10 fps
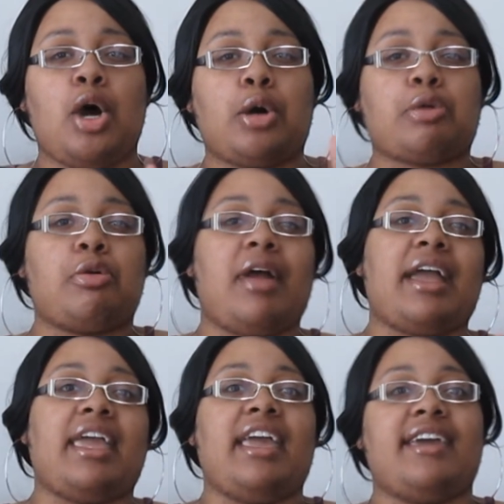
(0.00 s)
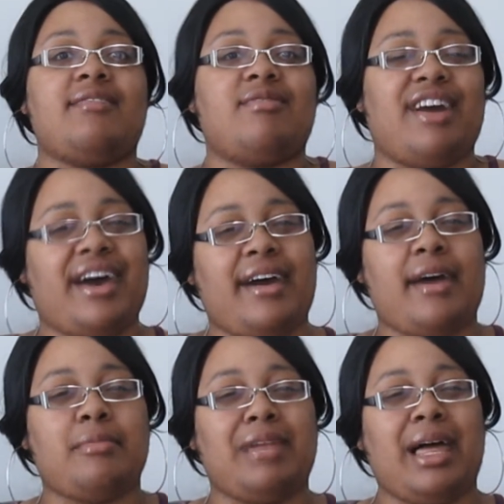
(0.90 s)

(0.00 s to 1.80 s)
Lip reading: a crackhead vibe.